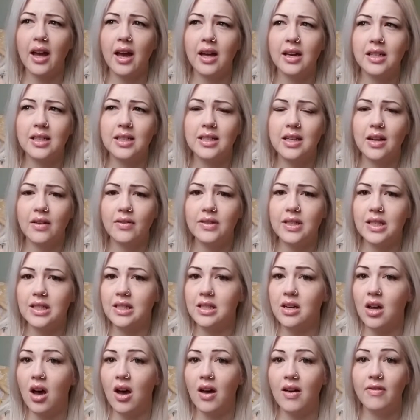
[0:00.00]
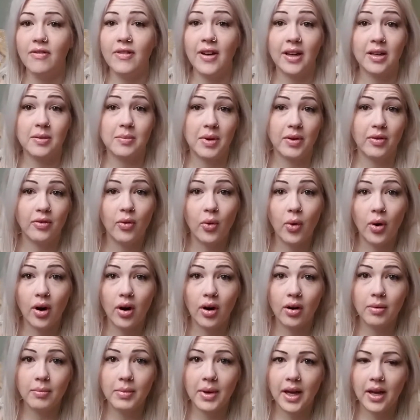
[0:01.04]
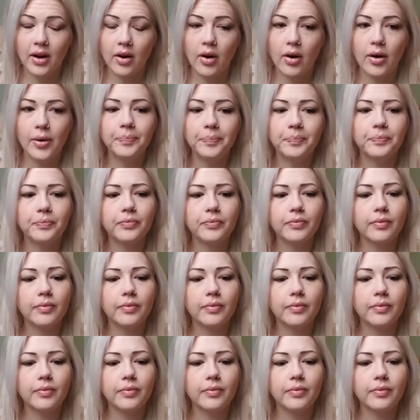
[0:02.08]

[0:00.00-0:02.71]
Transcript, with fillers: kind of stuff does not affect my forearm at all.